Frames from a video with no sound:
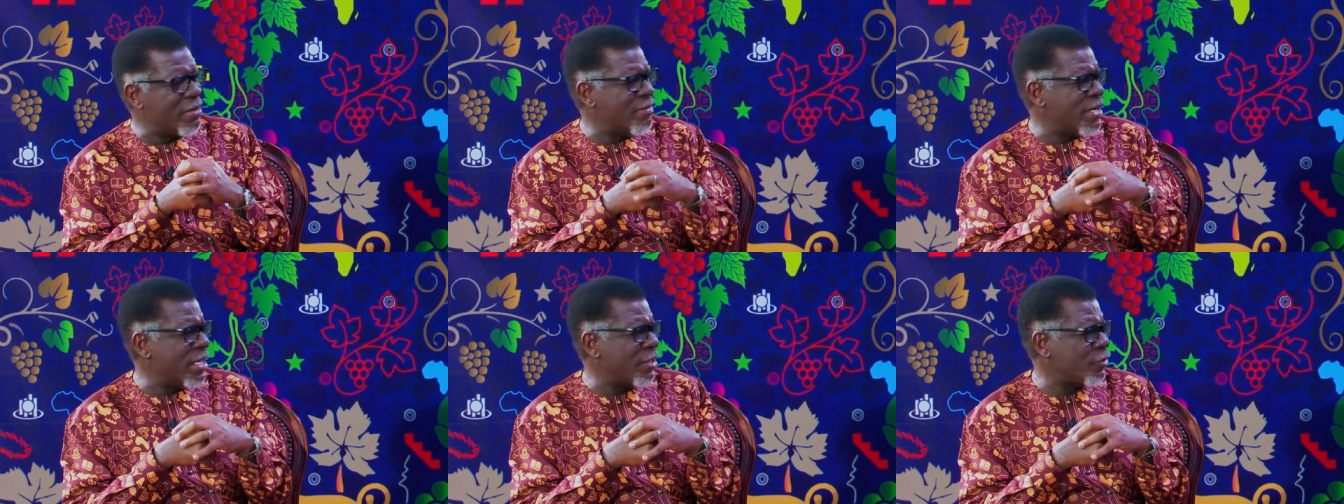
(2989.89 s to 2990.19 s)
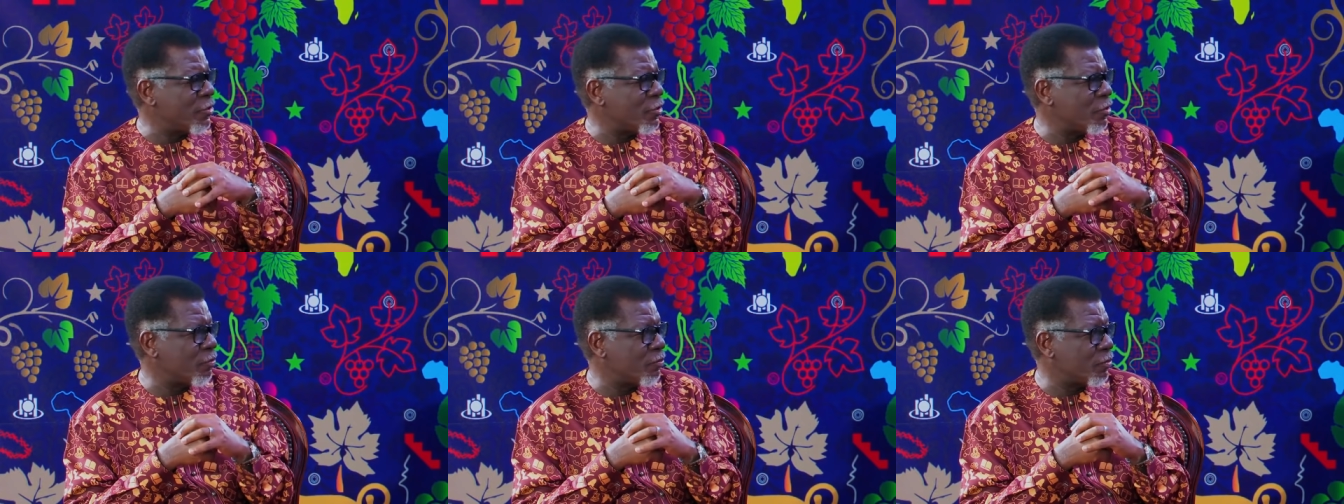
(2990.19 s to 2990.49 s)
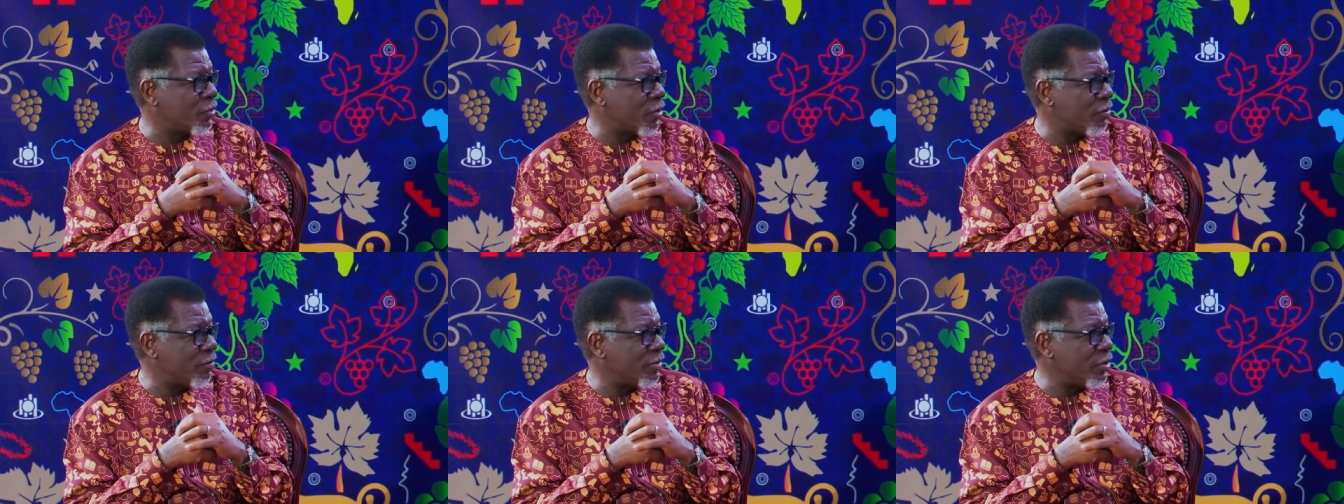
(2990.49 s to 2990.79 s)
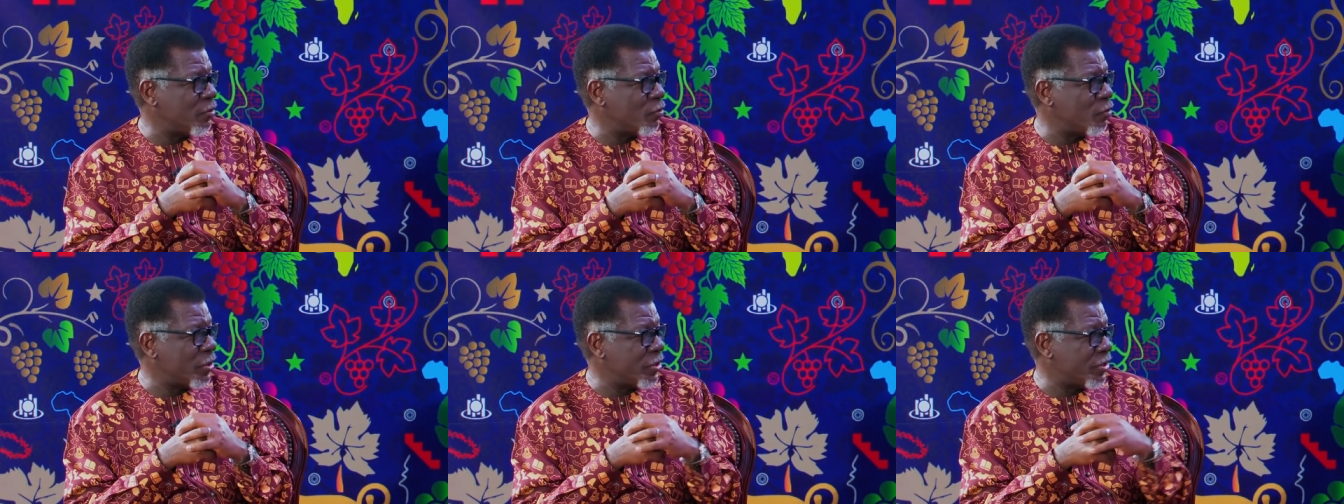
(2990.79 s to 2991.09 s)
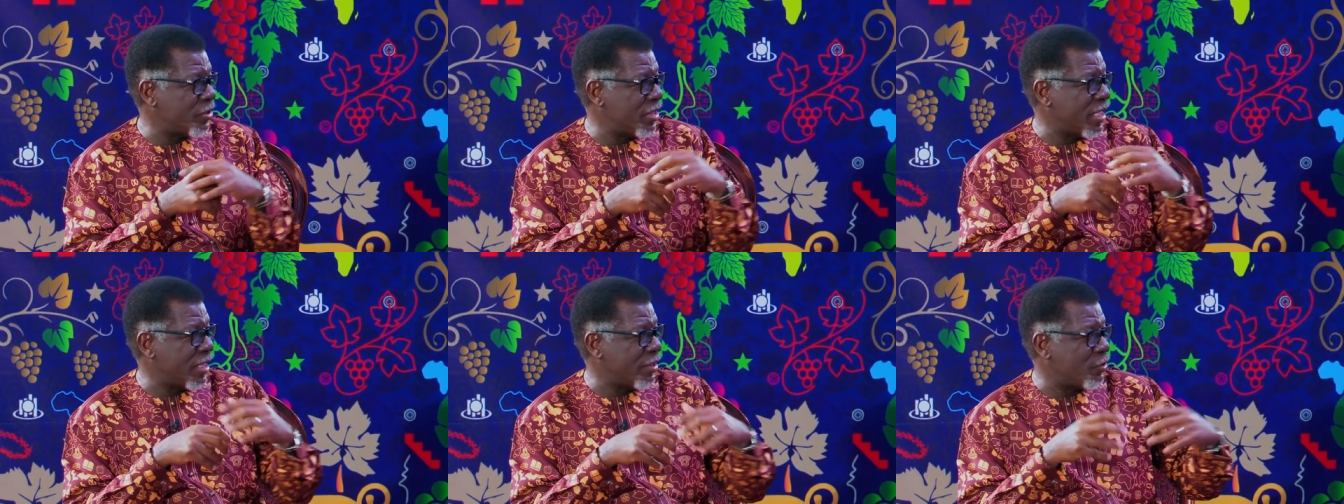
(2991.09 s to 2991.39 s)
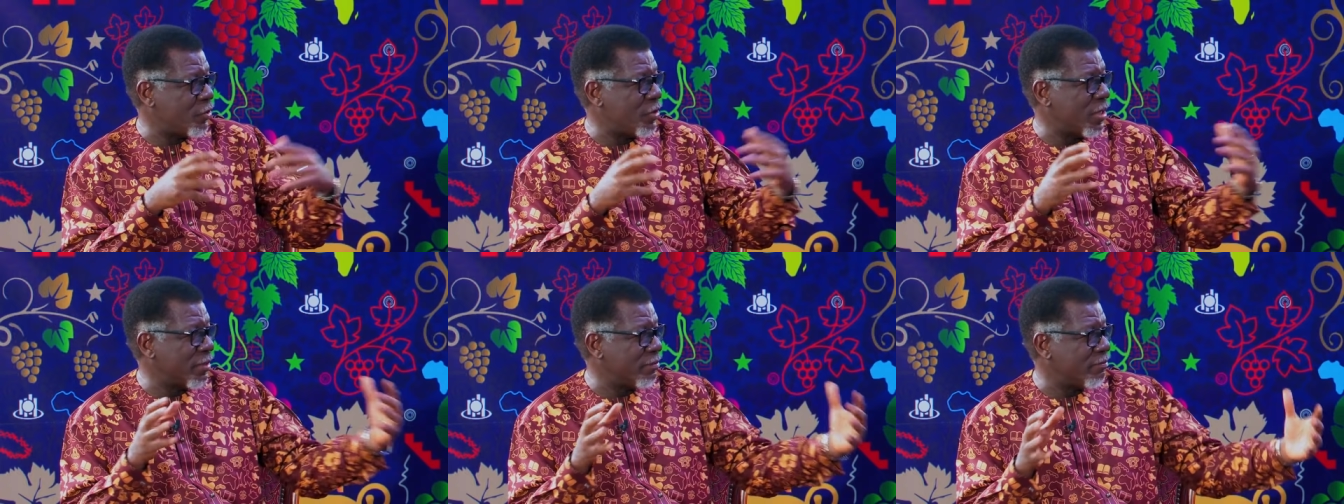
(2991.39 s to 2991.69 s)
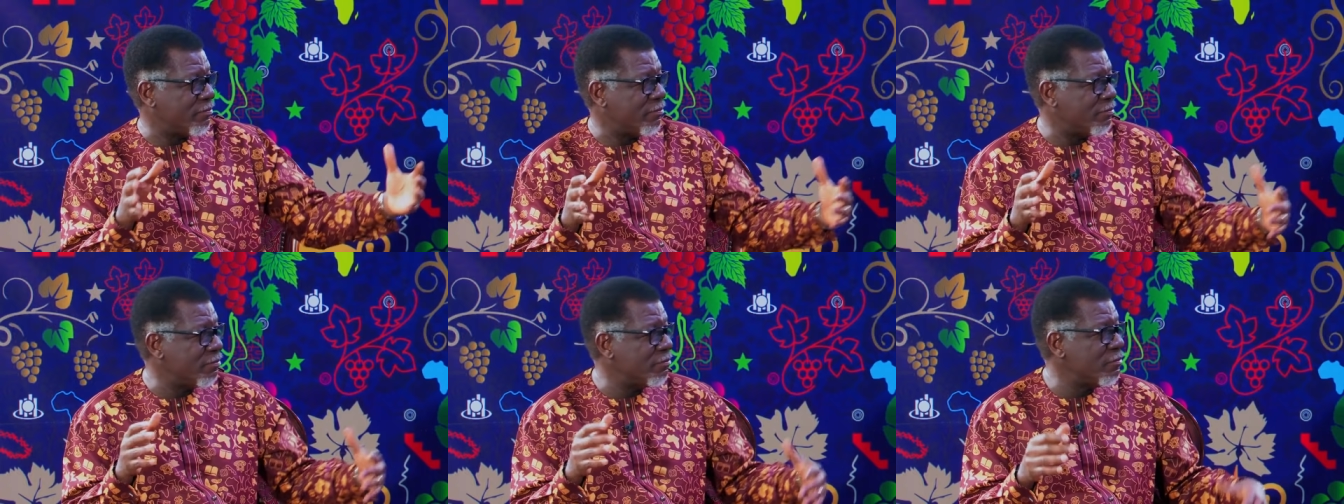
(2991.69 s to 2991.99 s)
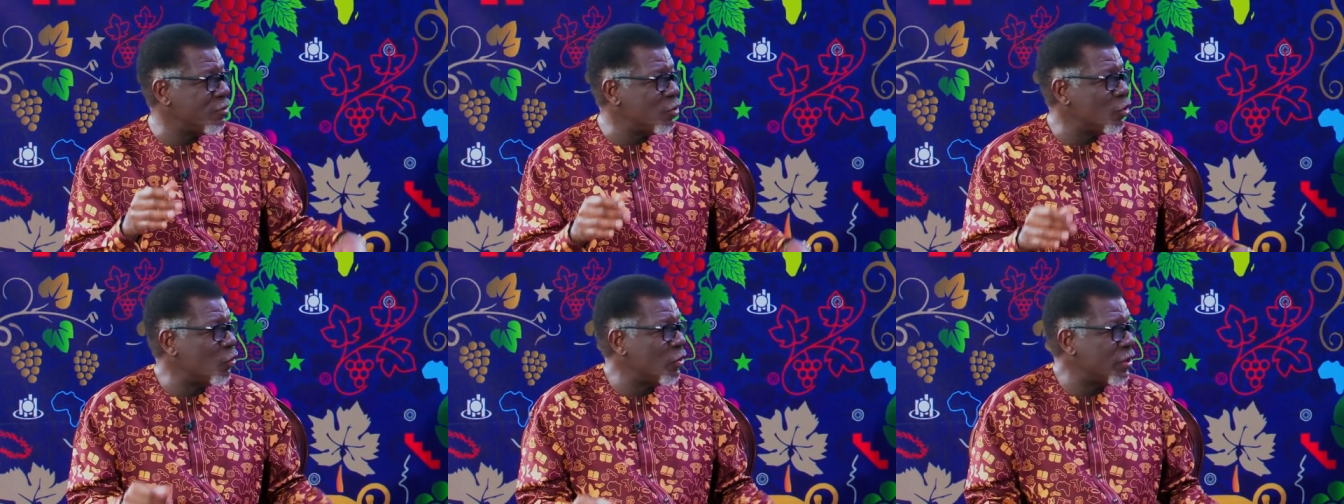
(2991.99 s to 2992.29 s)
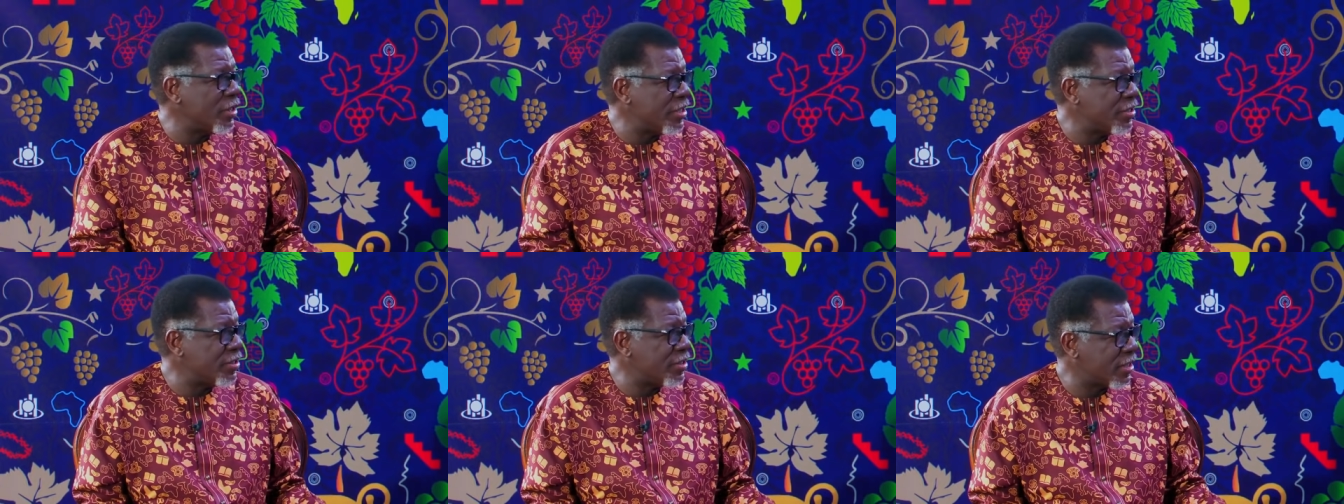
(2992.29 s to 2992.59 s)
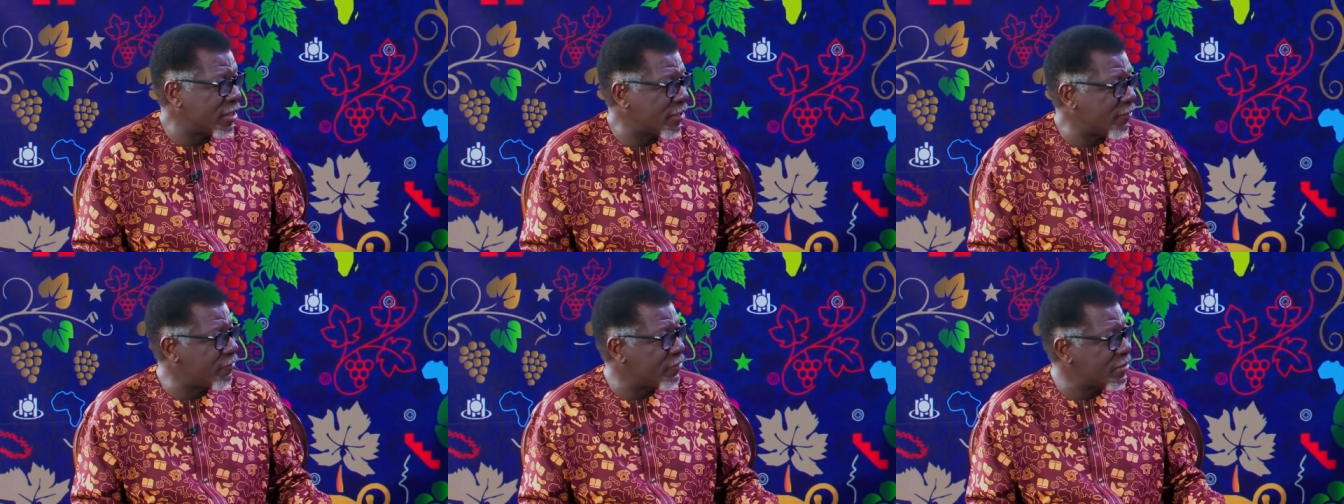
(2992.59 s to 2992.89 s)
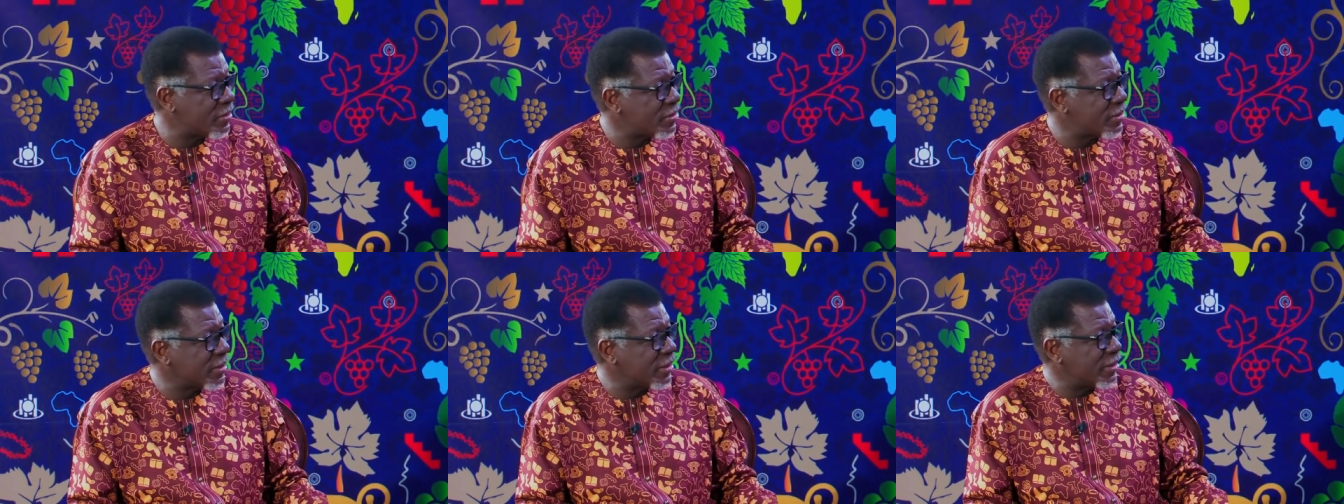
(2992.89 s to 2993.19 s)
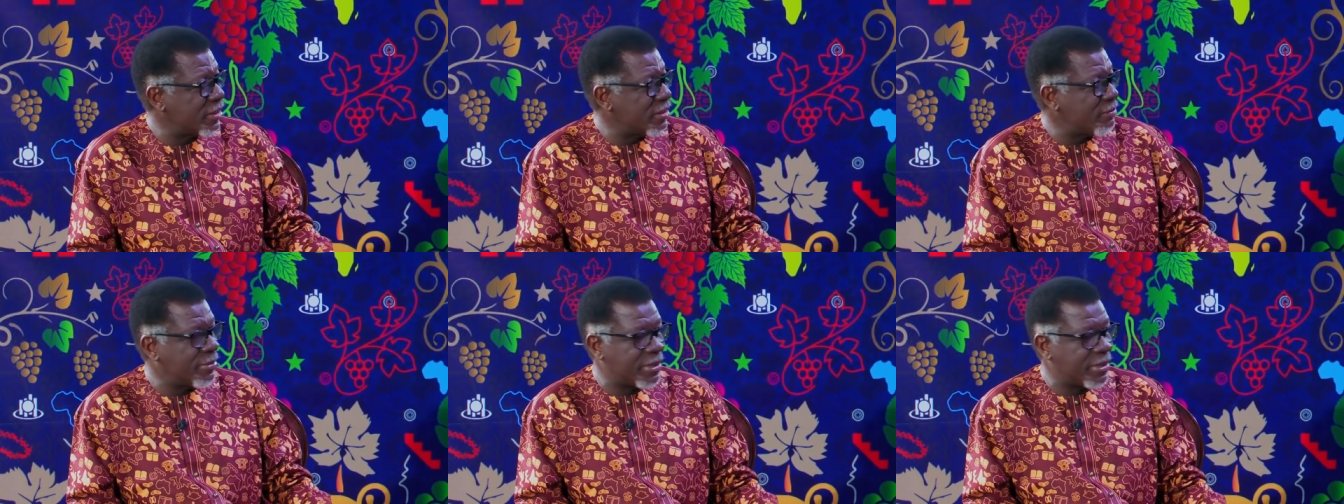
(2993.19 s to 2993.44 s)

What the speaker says: make you probably wish that you had known each other physically.